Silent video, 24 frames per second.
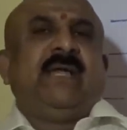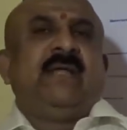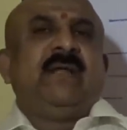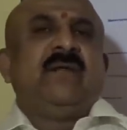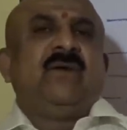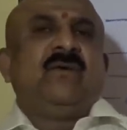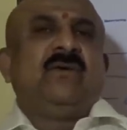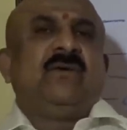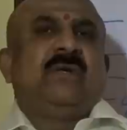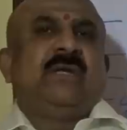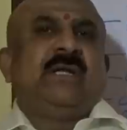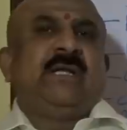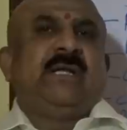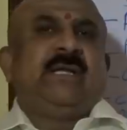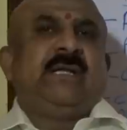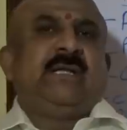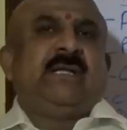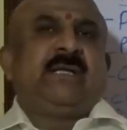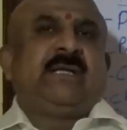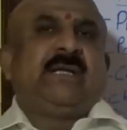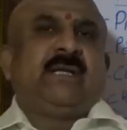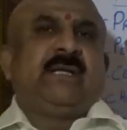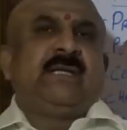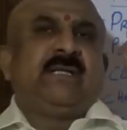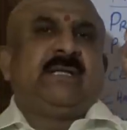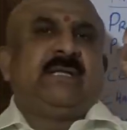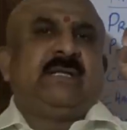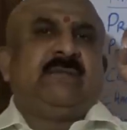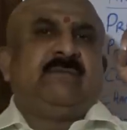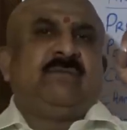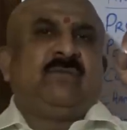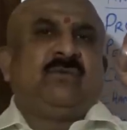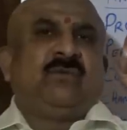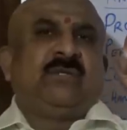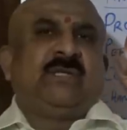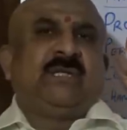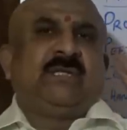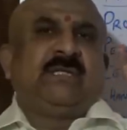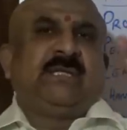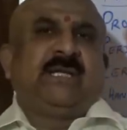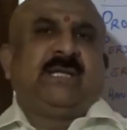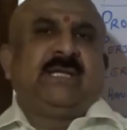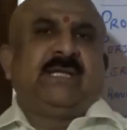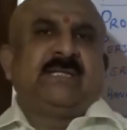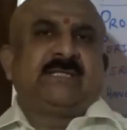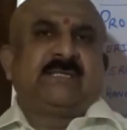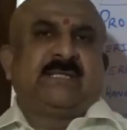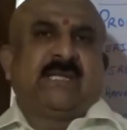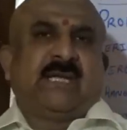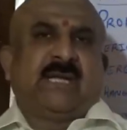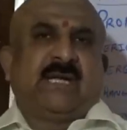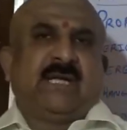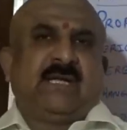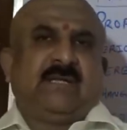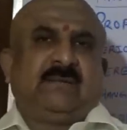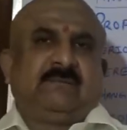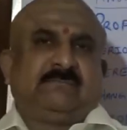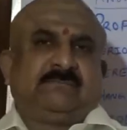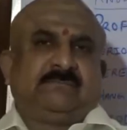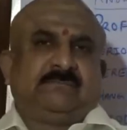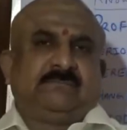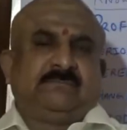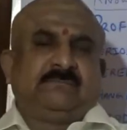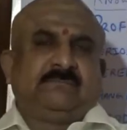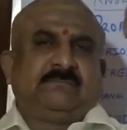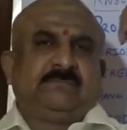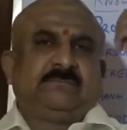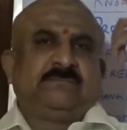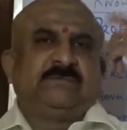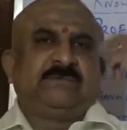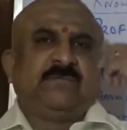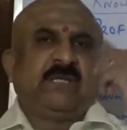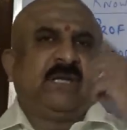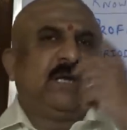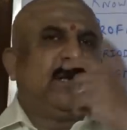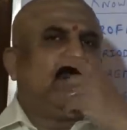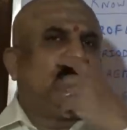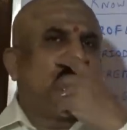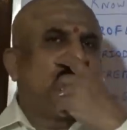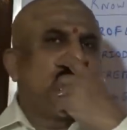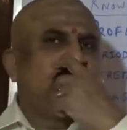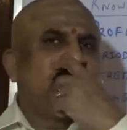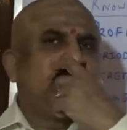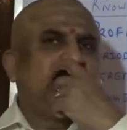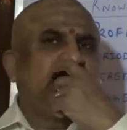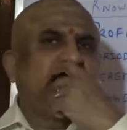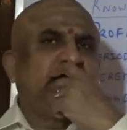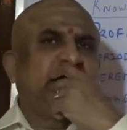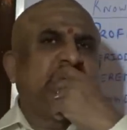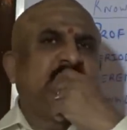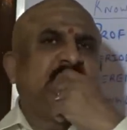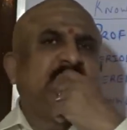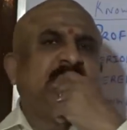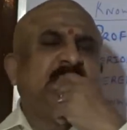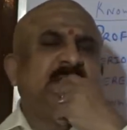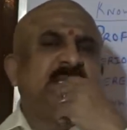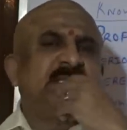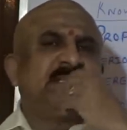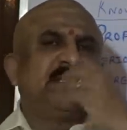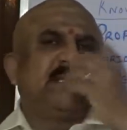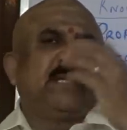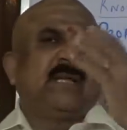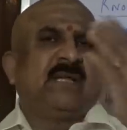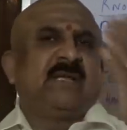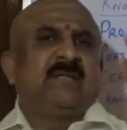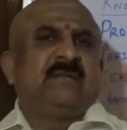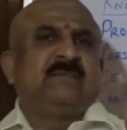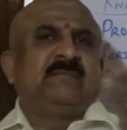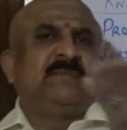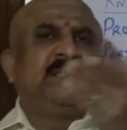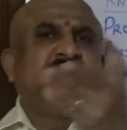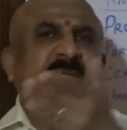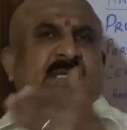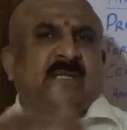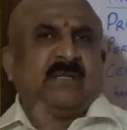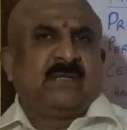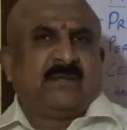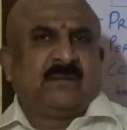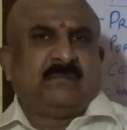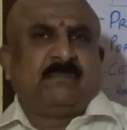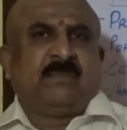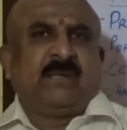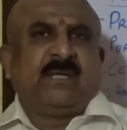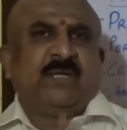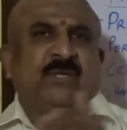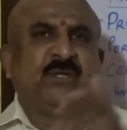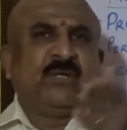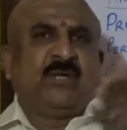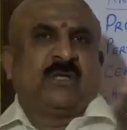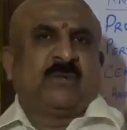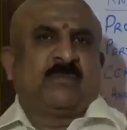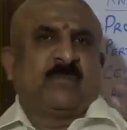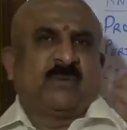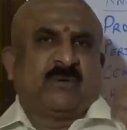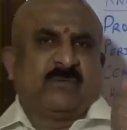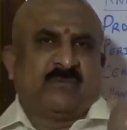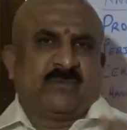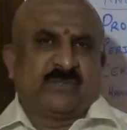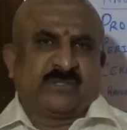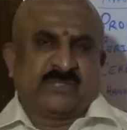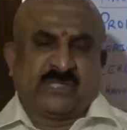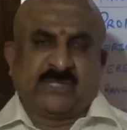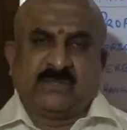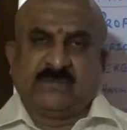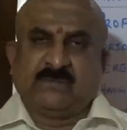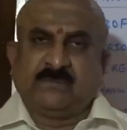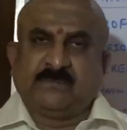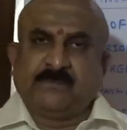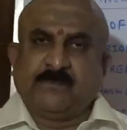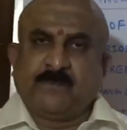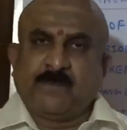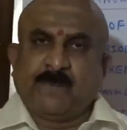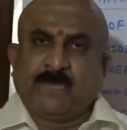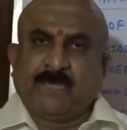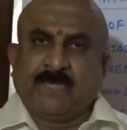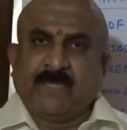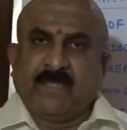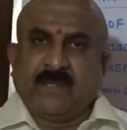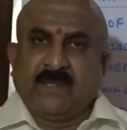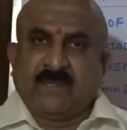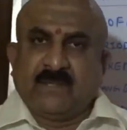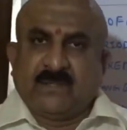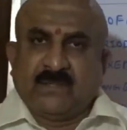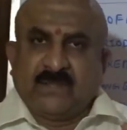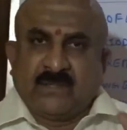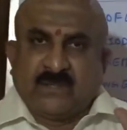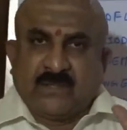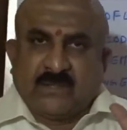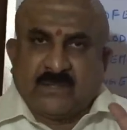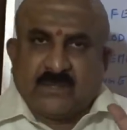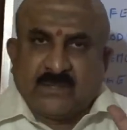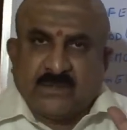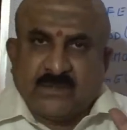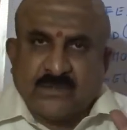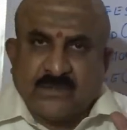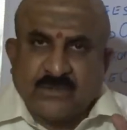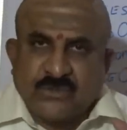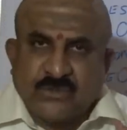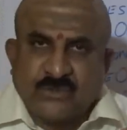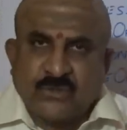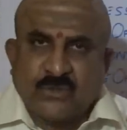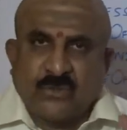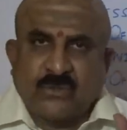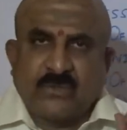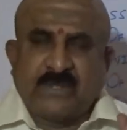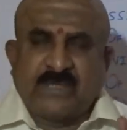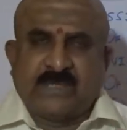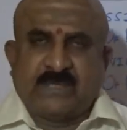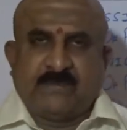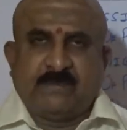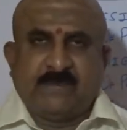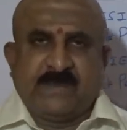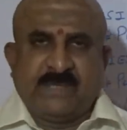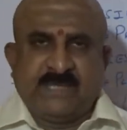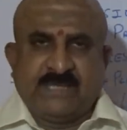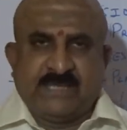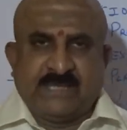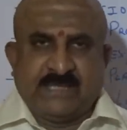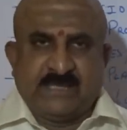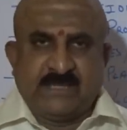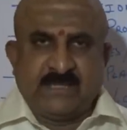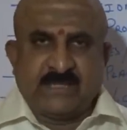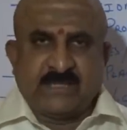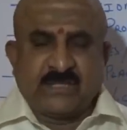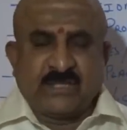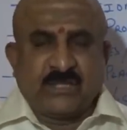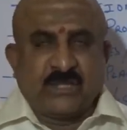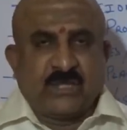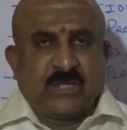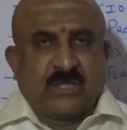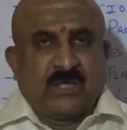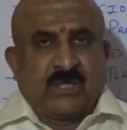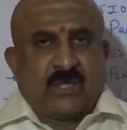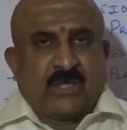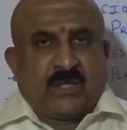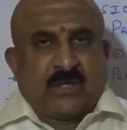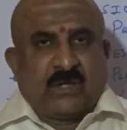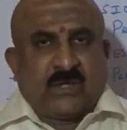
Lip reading: then only he can give you the dhanasthanam. How you get the dhanasthanam? By your profession. So it means